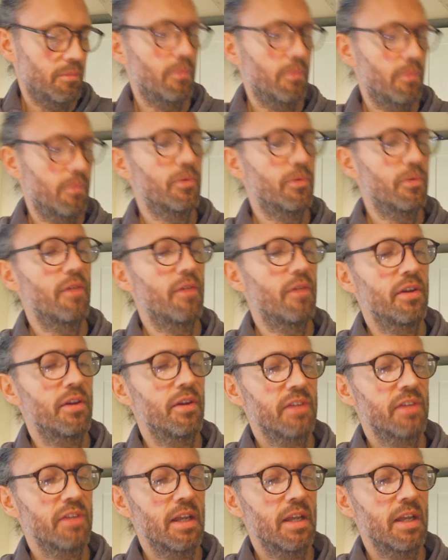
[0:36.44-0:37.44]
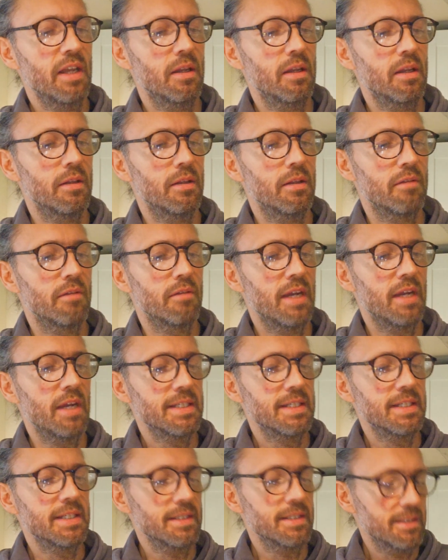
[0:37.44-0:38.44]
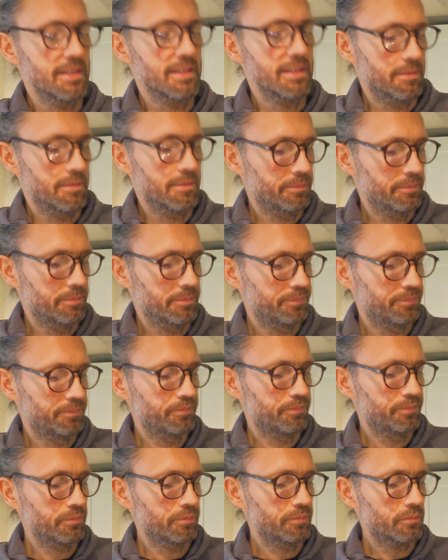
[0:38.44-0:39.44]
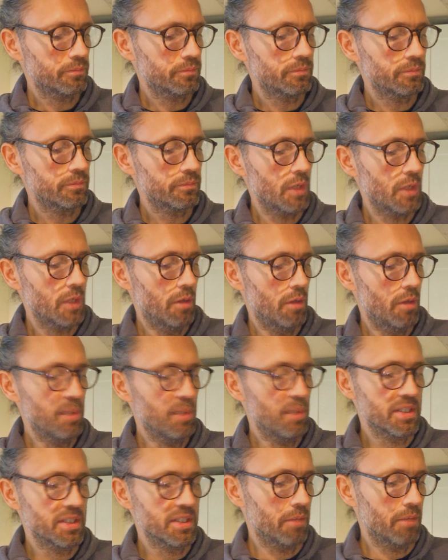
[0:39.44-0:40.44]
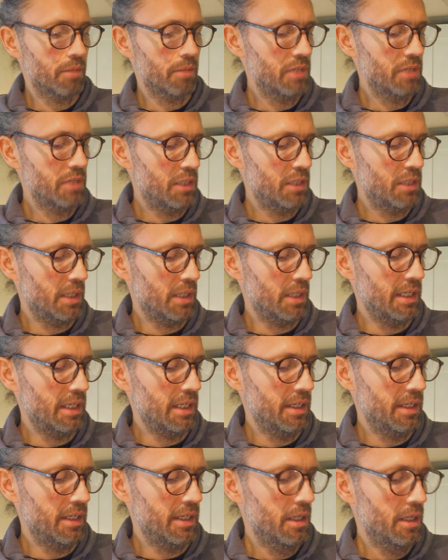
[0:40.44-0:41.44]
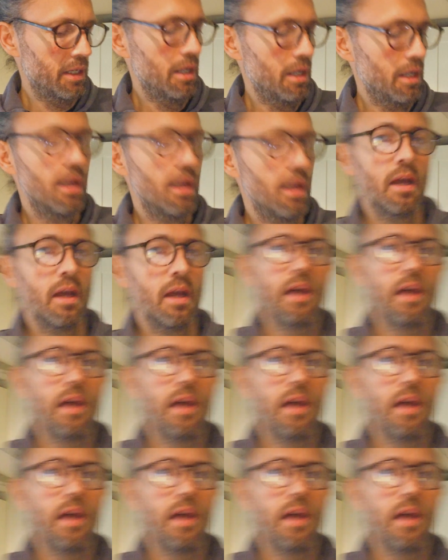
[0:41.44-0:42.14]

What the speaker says: So if I scan the raisins, it picks it up really quickly, and